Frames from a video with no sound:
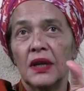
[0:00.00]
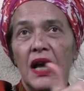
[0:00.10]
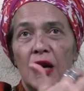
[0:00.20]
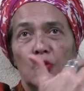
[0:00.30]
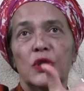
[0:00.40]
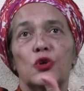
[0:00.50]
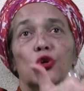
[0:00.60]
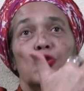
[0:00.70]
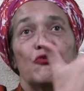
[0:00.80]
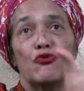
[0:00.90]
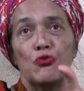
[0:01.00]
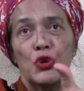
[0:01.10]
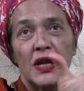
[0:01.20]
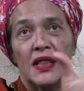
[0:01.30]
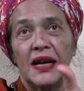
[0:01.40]
How are we going to
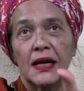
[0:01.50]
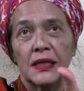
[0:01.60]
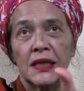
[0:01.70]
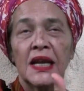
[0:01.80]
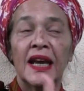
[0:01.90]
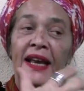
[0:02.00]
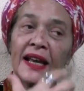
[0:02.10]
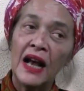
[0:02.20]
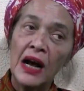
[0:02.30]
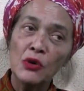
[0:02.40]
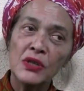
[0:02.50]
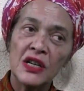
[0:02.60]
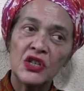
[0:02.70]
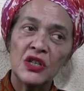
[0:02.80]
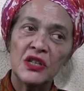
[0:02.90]
formulate that? And how the
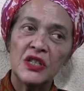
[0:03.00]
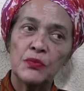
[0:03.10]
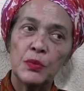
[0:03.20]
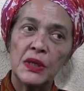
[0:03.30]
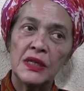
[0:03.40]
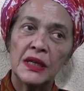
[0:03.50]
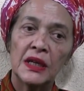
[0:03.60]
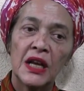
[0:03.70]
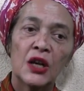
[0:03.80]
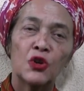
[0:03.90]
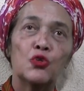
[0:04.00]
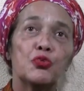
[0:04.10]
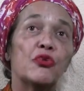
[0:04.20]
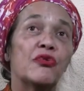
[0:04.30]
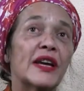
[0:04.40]
alternative media going to
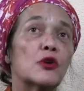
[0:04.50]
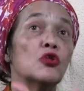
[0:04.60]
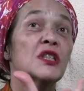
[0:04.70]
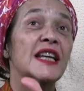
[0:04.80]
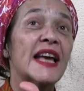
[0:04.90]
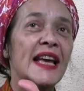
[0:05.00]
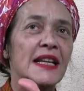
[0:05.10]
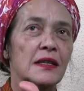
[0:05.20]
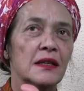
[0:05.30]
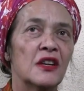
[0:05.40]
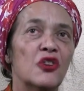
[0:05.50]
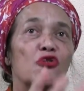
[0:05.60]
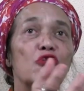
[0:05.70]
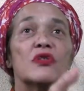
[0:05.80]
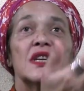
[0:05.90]
provide content
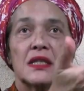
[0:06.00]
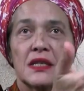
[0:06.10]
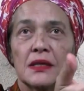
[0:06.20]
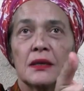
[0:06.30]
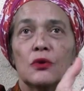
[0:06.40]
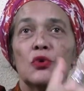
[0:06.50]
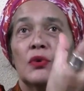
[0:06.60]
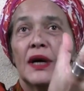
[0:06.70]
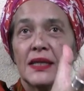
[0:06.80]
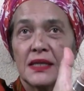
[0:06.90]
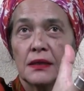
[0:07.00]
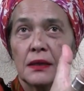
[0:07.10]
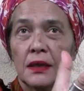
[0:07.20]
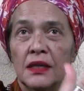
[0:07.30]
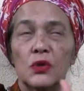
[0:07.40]
for this horizon?
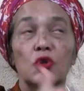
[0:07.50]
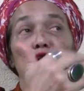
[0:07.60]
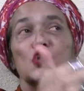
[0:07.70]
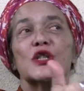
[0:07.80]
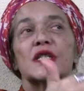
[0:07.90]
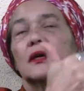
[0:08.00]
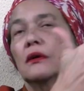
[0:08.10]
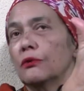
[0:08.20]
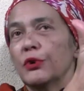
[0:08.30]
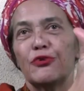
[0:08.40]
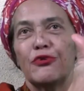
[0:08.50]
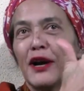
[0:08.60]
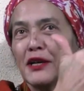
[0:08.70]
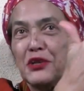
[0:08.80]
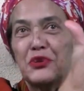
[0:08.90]
So not just, oh, we
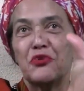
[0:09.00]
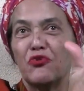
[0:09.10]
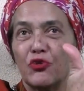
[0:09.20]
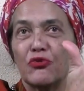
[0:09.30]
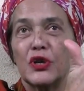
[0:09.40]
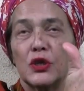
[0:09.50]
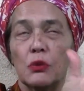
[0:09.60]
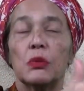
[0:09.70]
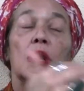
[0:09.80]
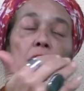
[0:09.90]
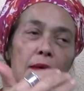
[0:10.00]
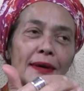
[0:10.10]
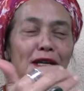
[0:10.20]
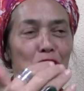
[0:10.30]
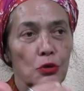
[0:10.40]
fight, you know, for freedom.
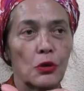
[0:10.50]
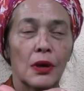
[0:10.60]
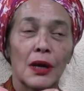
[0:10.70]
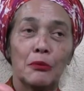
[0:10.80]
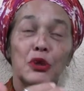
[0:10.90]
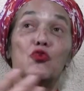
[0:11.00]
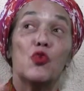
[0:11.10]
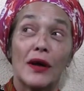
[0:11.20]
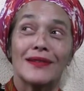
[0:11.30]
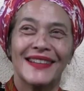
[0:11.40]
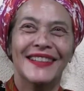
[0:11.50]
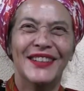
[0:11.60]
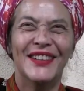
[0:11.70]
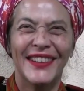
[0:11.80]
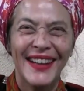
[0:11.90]
Okay, sure, but what,
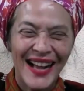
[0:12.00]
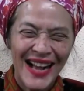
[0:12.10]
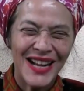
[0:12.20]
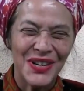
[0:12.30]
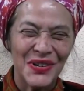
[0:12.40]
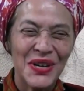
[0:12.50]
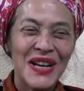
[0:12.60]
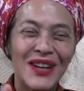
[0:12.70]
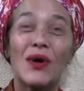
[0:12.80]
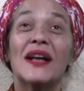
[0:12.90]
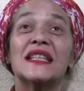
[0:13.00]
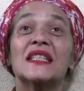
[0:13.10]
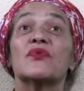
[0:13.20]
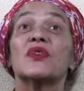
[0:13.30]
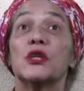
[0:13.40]
you know, how? What
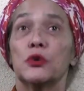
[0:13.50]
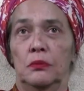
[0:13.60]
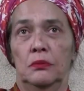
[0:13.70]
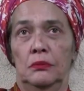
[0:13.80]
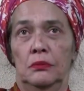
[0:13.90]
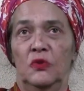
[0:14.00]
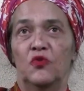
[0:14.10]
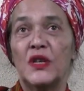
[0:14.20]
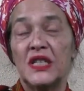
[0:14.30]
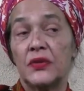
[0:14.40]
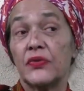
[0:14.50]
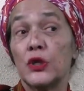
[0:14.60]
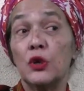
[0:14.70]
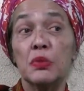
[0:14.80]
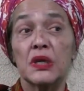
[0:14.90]
is freedom? What is
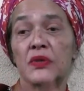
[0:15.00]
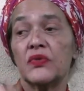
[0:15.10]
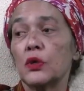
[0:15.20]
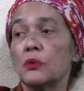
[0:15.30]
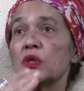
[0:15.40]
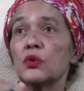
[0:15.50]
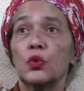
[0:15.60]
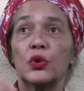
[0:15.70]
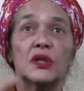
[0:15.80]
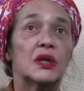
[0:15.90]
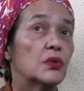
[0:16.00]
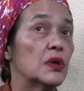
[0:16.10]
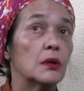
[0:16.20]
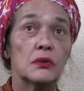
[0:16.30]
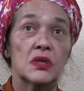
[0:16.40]
freedom? Because freedom is a word that
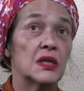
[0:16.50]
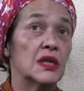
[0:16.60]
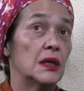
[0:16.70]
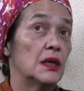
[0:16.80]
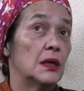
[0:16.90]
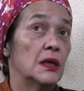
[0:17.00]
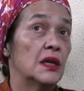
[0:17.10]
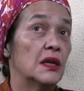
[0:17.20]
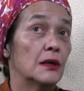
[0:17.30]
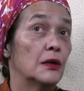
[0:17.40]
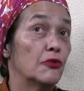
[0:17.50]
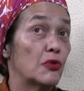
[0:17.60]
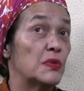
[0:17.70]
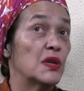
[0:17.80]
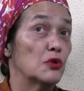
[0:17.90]
we constantly hear
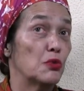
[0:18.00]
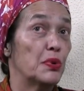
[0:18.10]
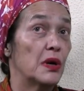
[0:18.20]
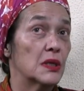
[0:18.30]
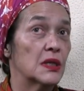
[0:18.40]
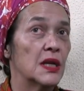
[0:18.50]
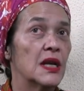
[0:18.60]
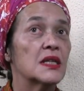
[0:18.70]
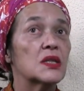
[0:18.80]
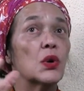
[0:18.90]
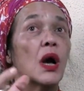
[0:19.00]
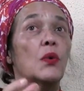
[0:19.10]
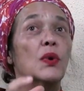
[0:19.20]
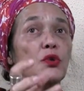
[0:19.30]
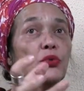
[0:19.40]
from the other part. So
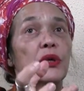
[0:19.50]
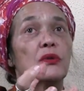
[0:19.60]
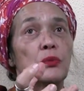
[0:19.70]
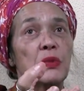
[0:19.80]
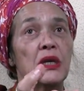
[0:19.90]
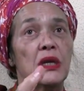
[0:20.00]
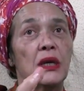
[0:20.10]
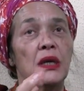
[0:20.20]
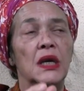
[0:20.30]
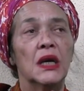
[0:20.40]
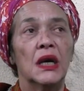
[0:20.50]
what do the meaning?